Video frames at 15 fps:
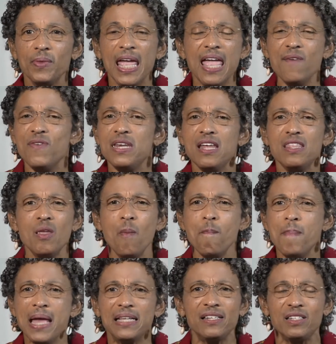Even in the
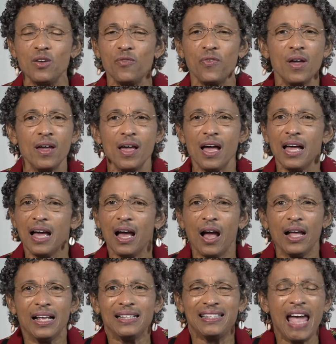midst of
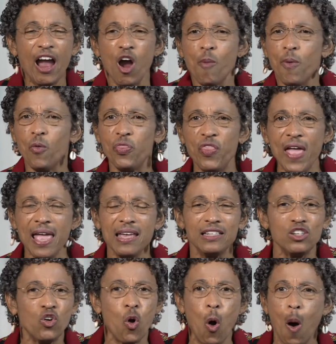terrible
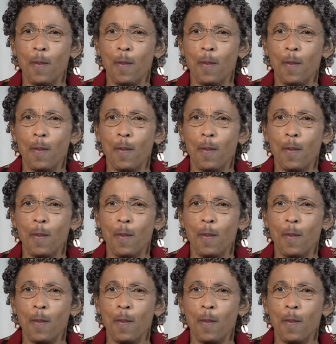things or